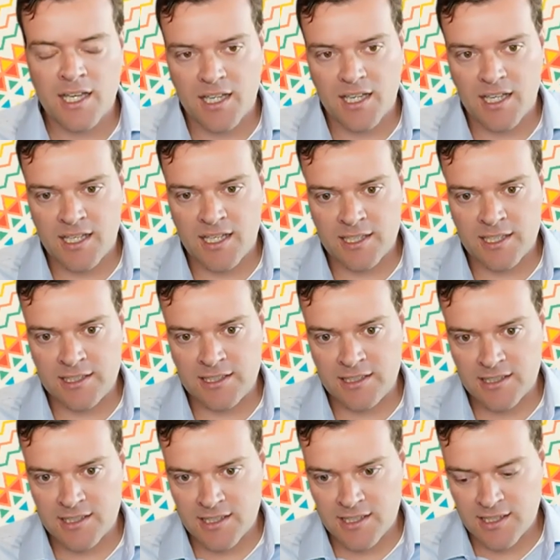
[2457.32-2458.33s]
And
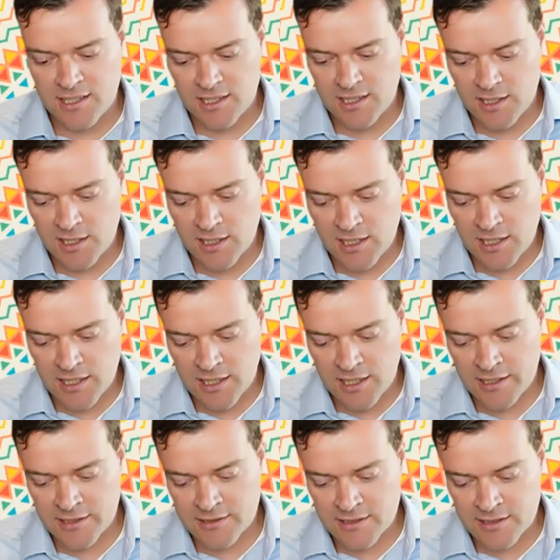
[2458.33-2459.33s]

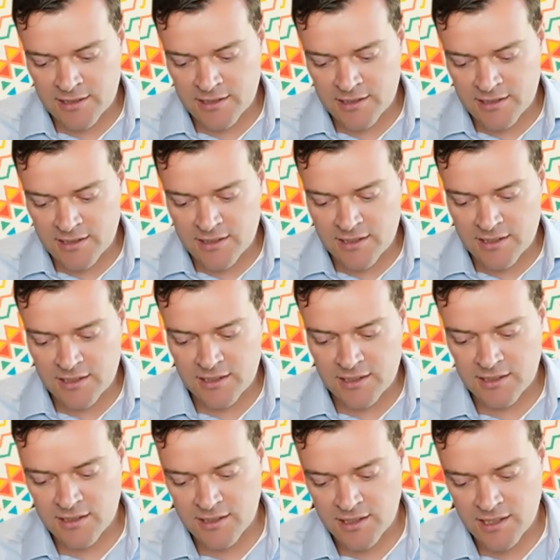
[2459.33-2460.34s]
I
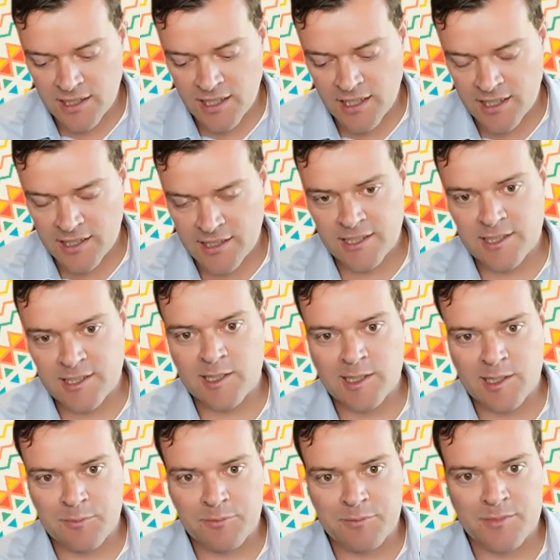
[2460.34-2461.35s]
think
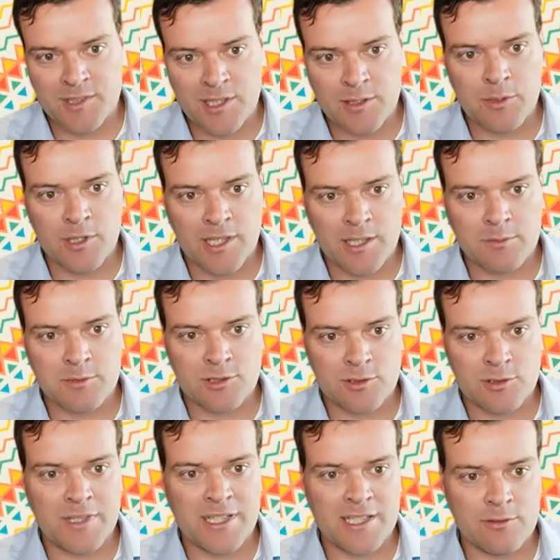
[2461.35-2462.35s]
they were able to
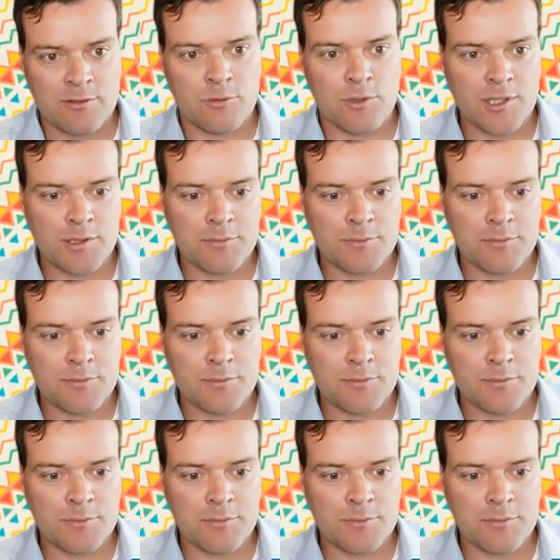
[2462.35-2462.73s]
make it work,